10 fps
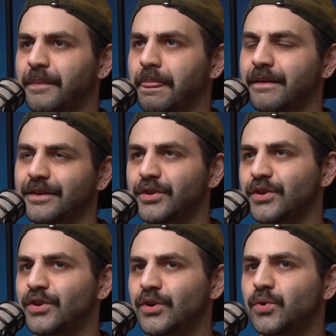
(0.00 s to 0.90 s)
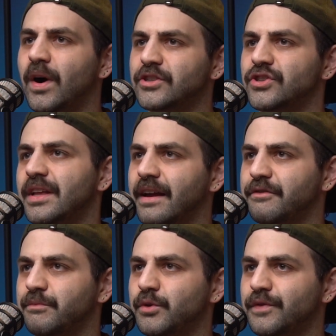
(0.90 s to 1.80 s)
you, you, know, you watch a lot
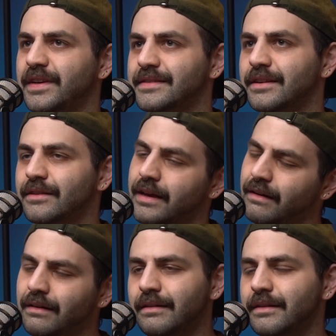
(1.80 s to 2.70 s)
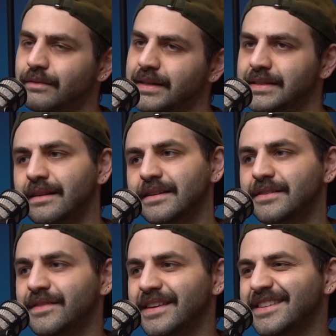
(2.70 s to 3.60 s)
of movies that are like, oh, they're retellings
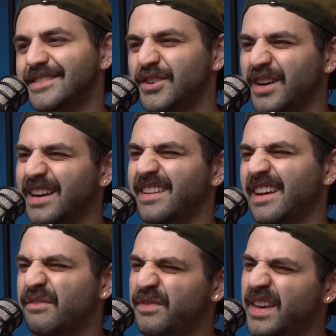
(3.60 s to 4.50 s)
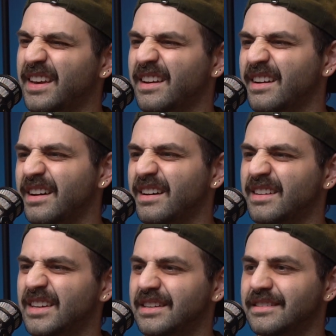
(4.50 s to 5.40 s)
of this, and they're kind of like fitting a,
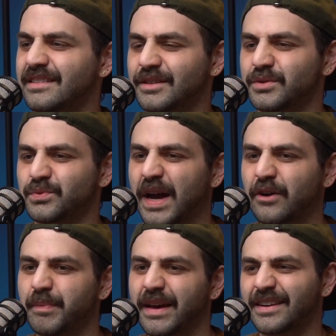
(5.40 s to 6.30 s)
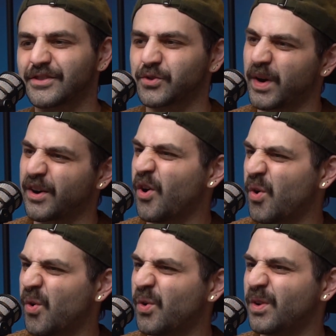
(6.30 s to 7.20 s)
uh, a, round peg in a square
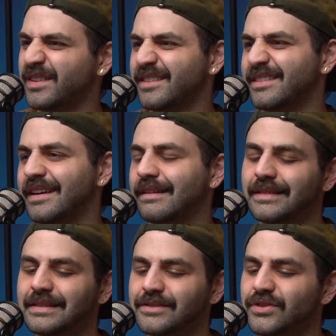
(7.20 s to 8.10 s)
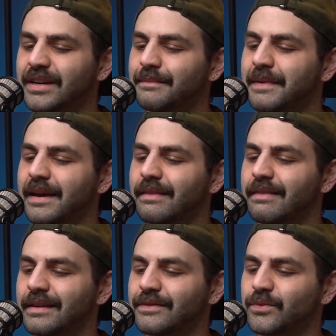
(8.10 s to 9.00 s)
hole, and yeah. they're like, let's try to make
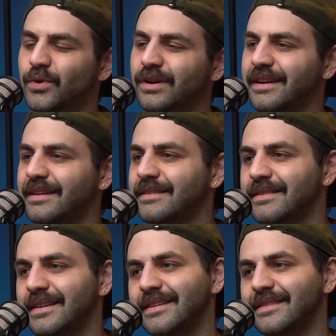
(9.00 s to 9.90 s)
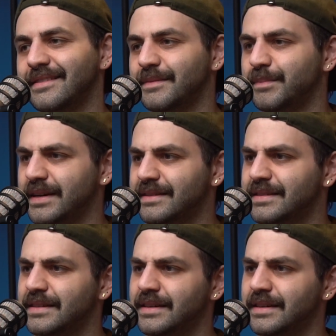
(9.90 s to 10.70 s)
this work as this. But